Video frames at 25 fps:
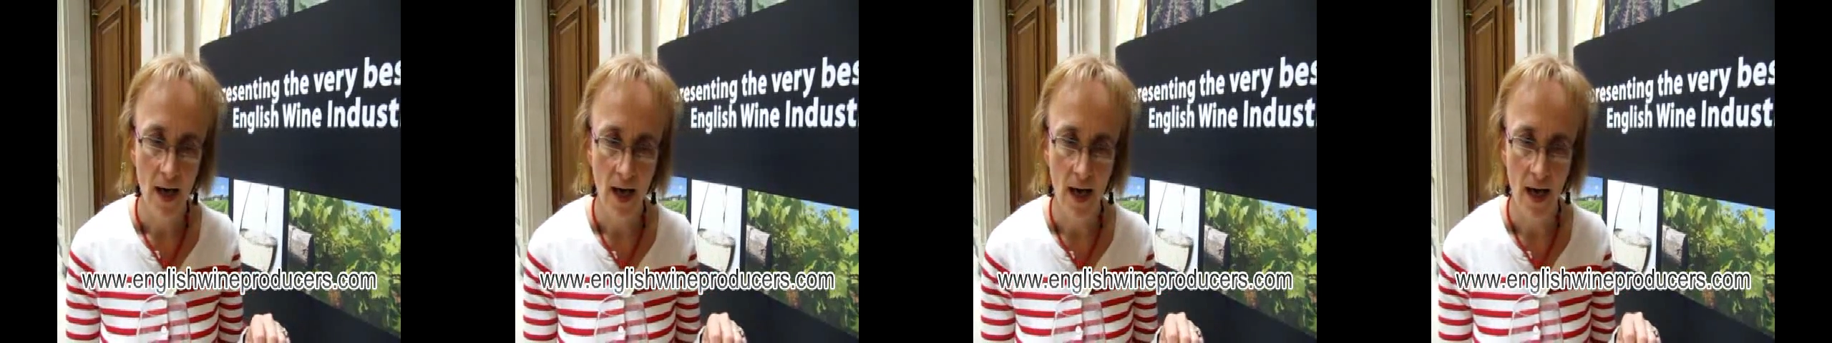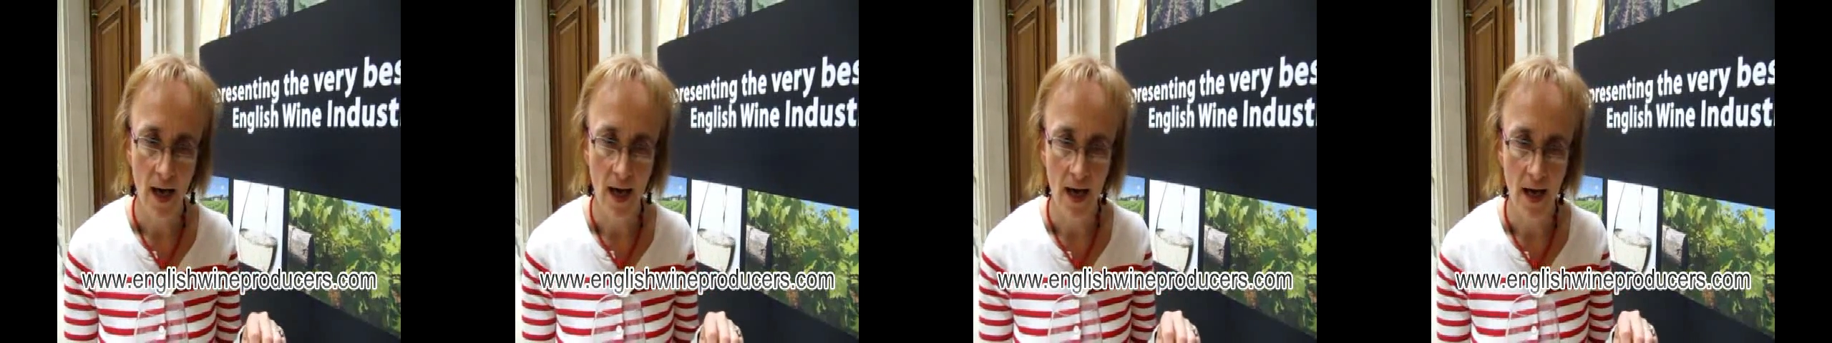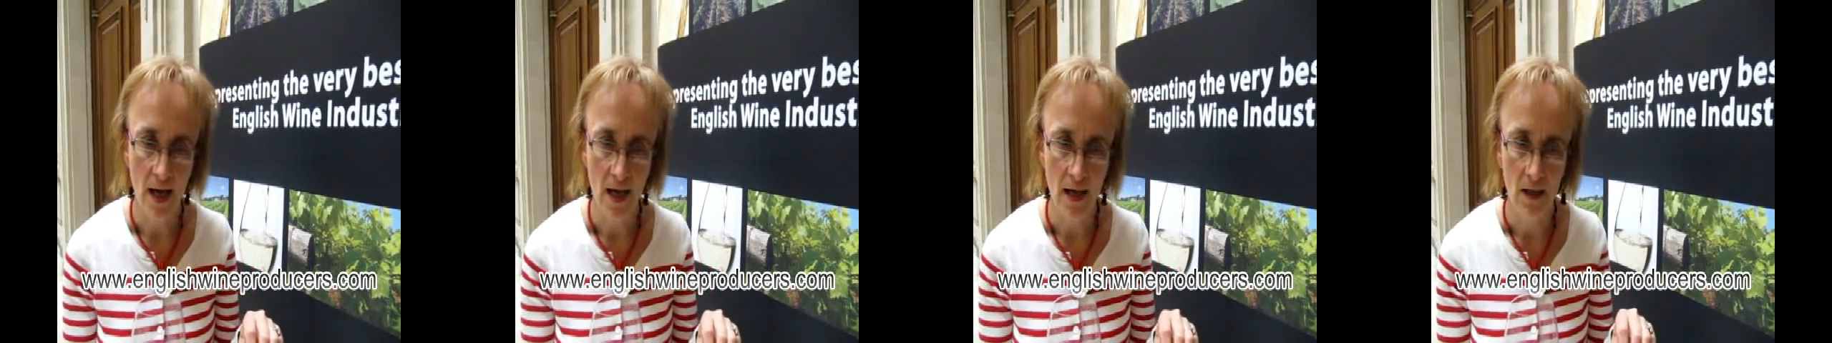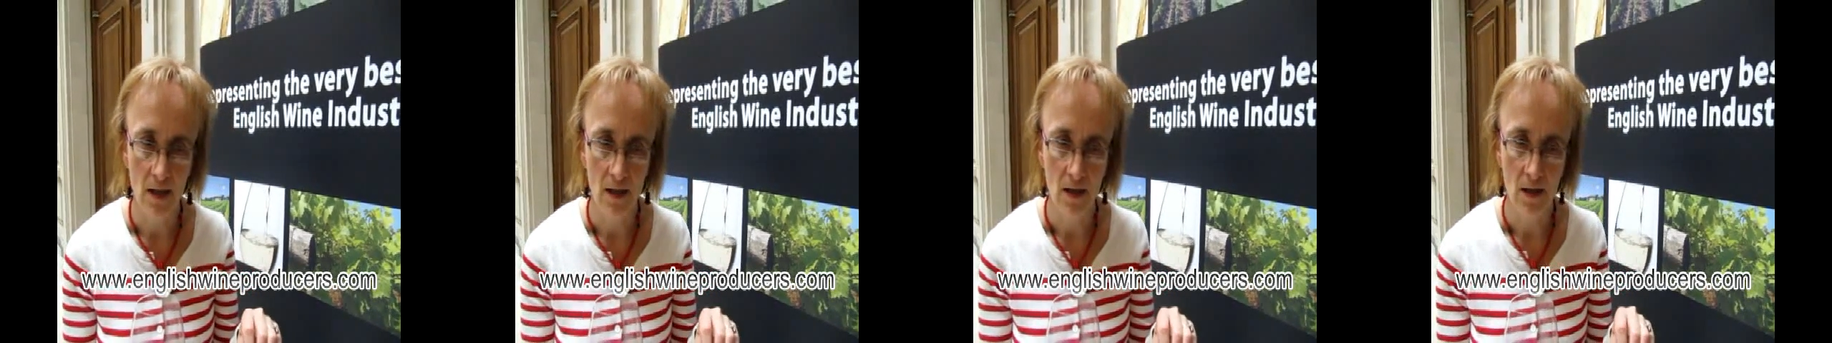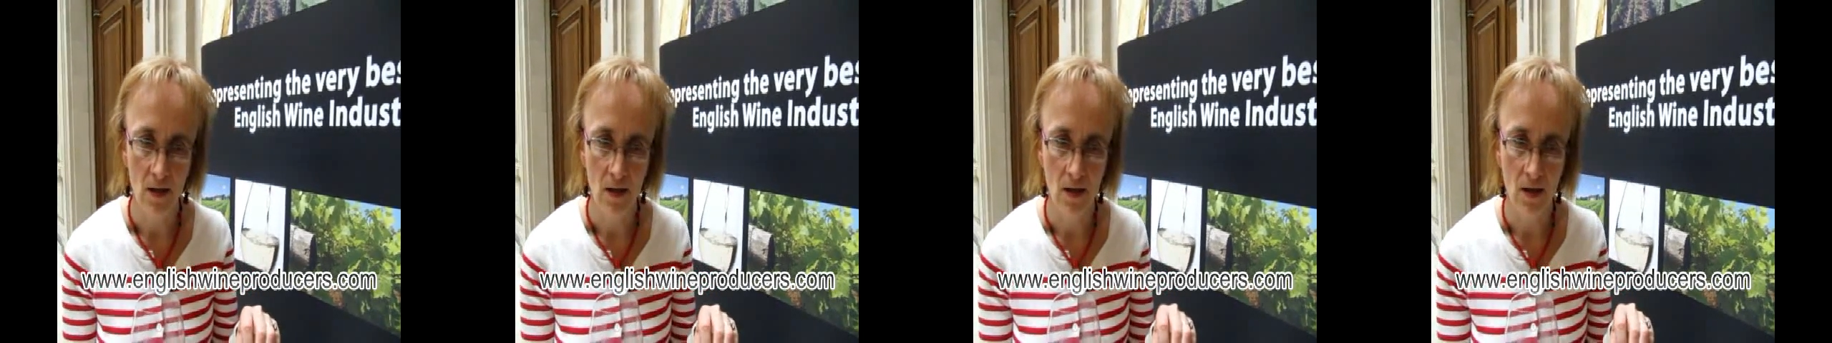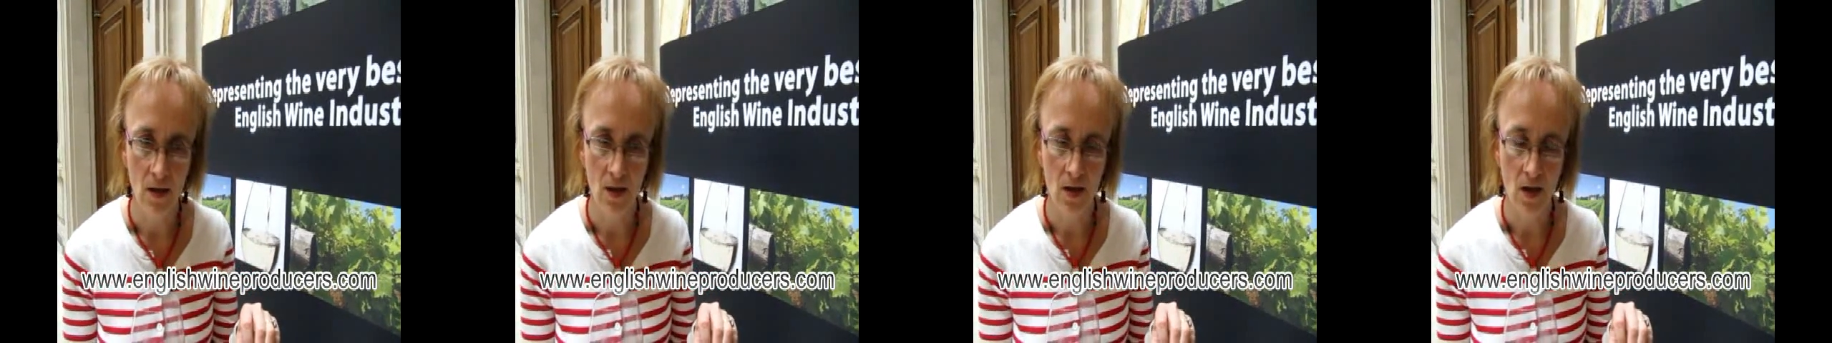
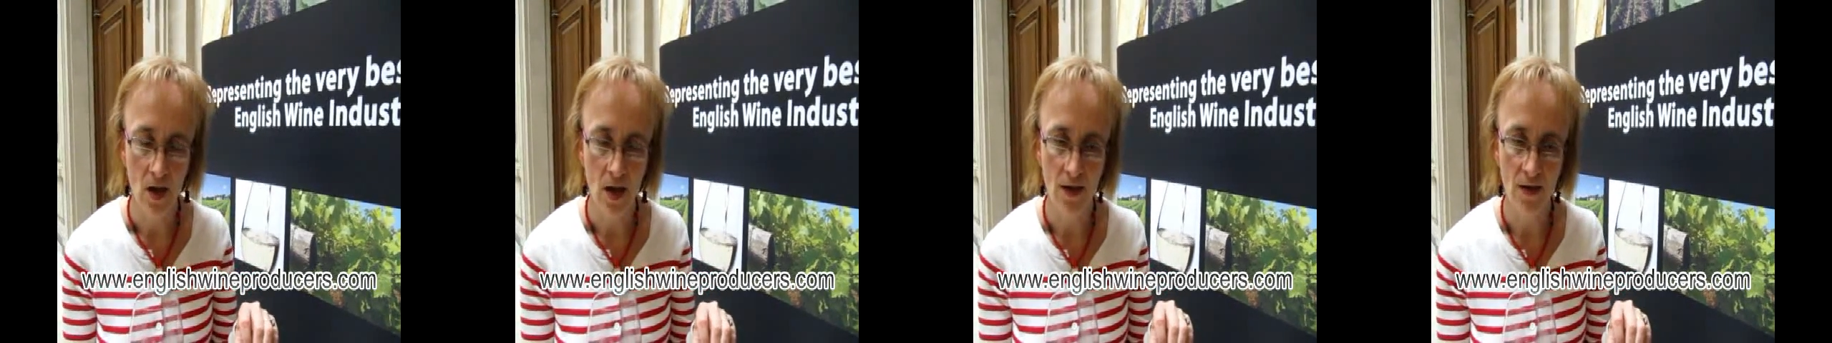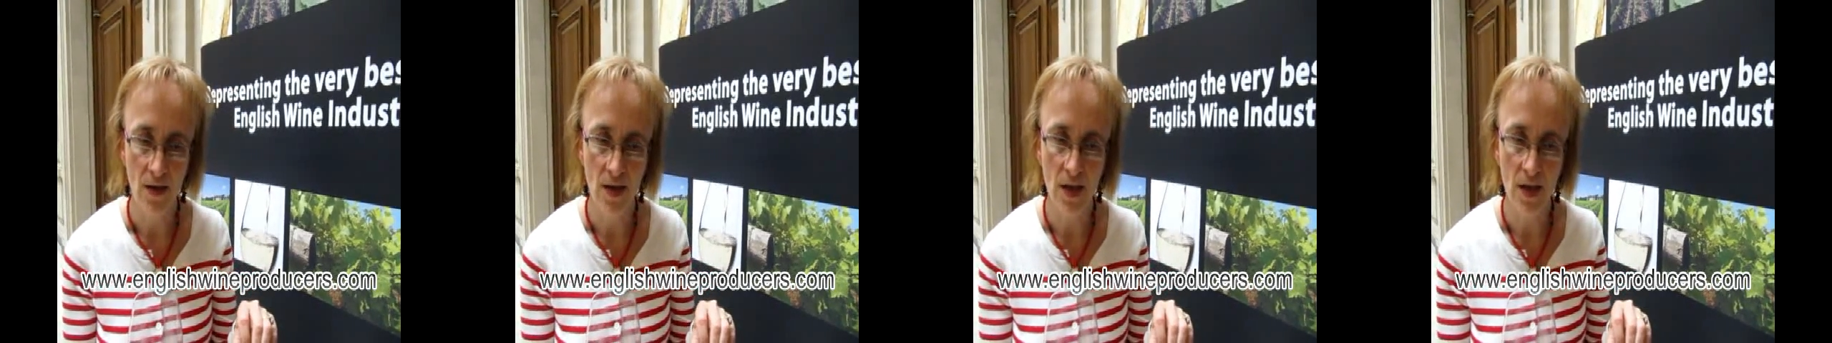and I